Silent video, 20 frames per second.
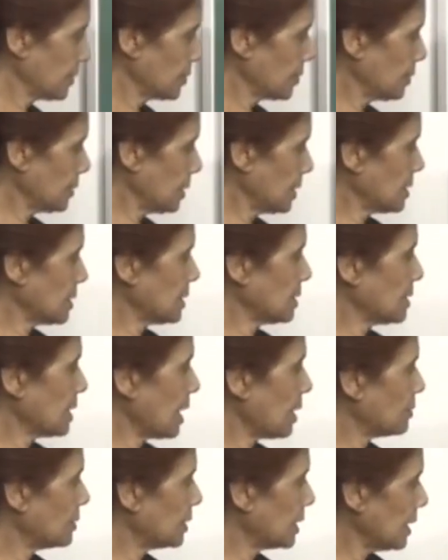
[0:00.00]
So, this is
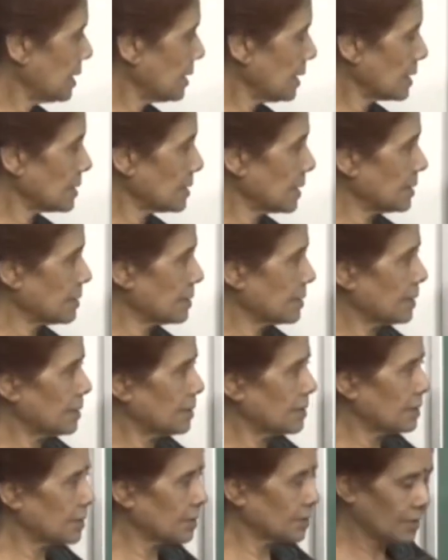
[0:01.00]
now again as I
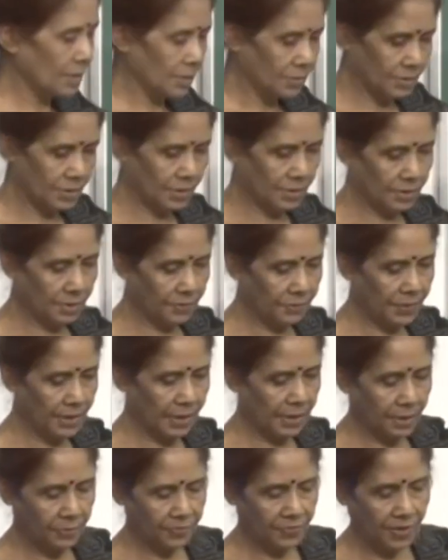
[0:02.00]
said uh, the, the,
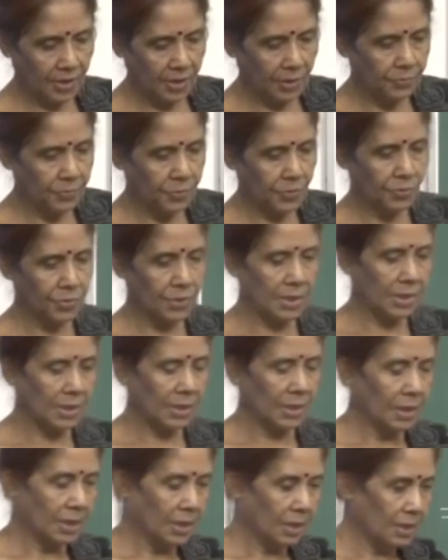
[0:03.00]
way com we
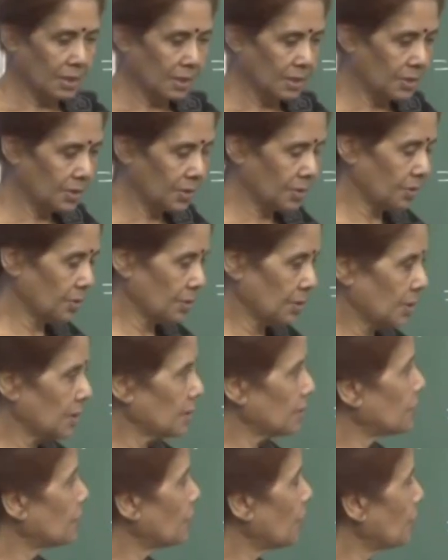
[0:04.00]
computed uh, your
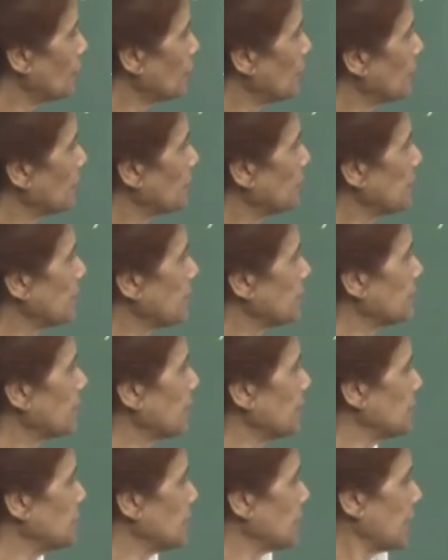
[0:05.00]
uh, formula for
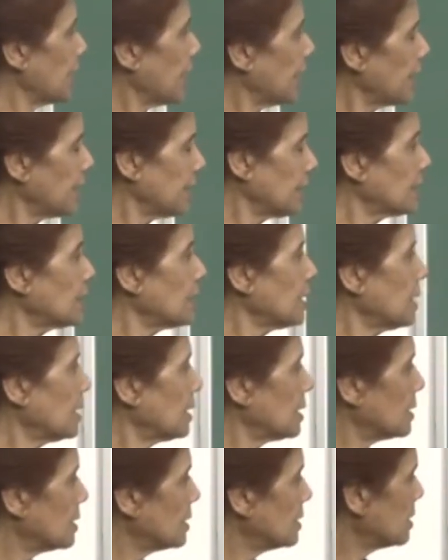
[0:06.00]
Fijn,
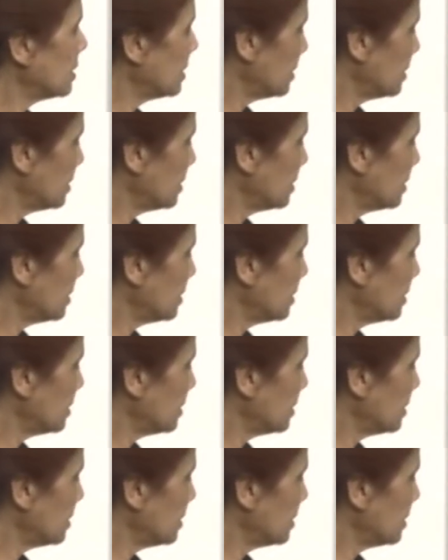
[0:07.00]
uh,